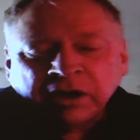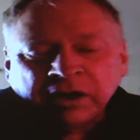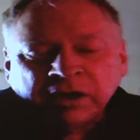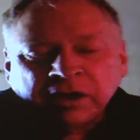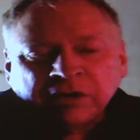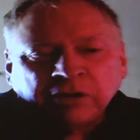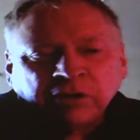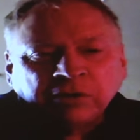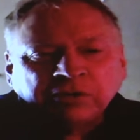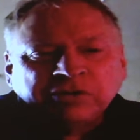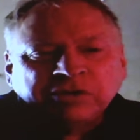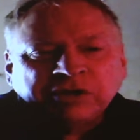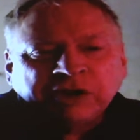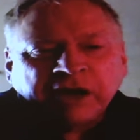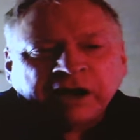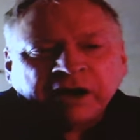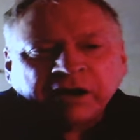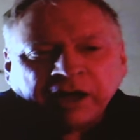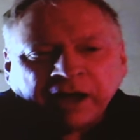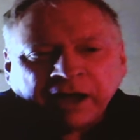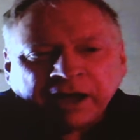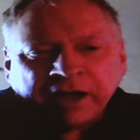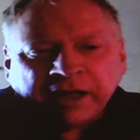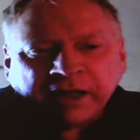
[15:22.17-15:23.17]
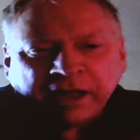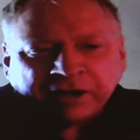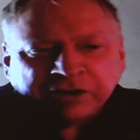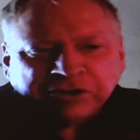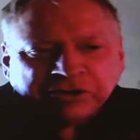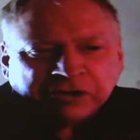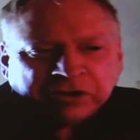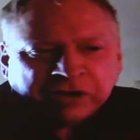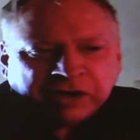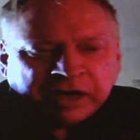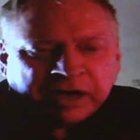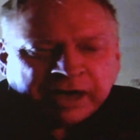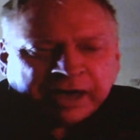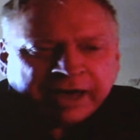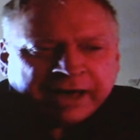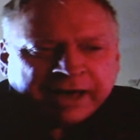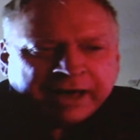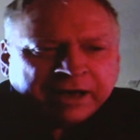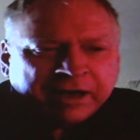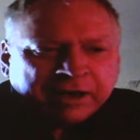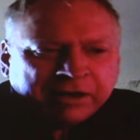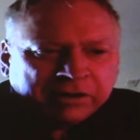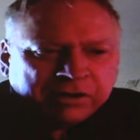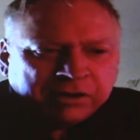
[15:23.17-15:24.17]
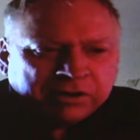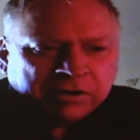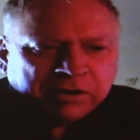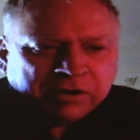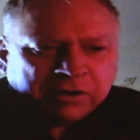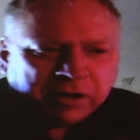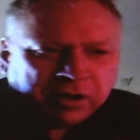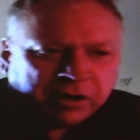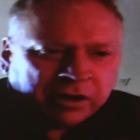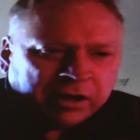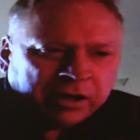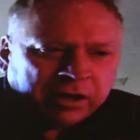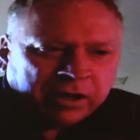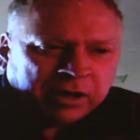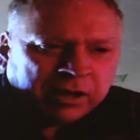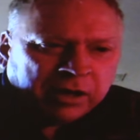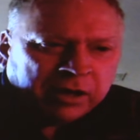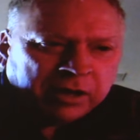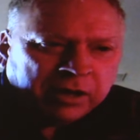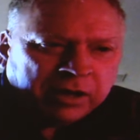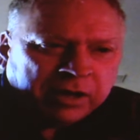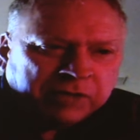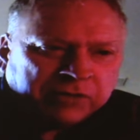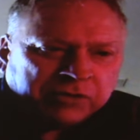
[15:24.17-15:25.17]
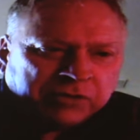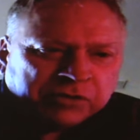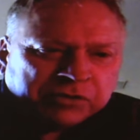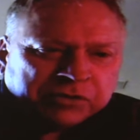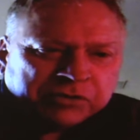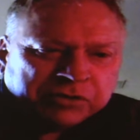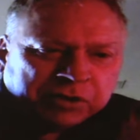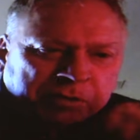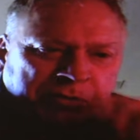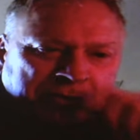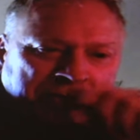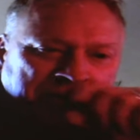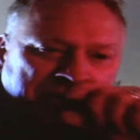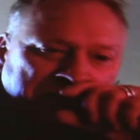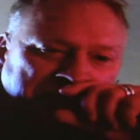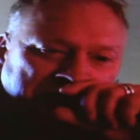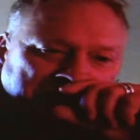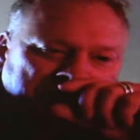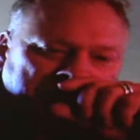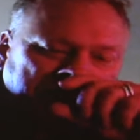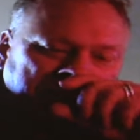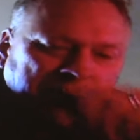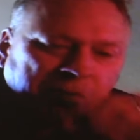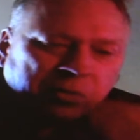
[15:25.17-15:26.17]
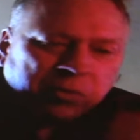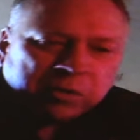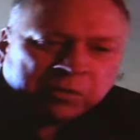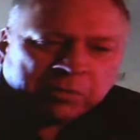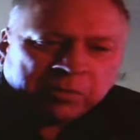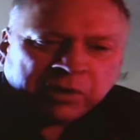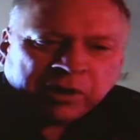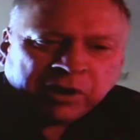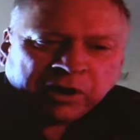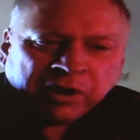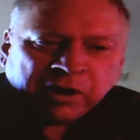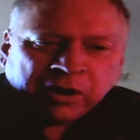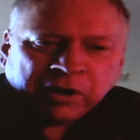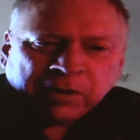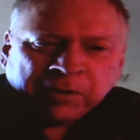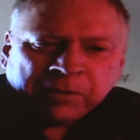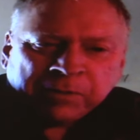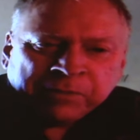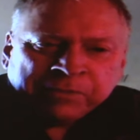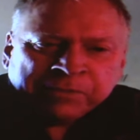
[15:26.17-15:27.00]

turns out I'd actually had atrial septal defect repair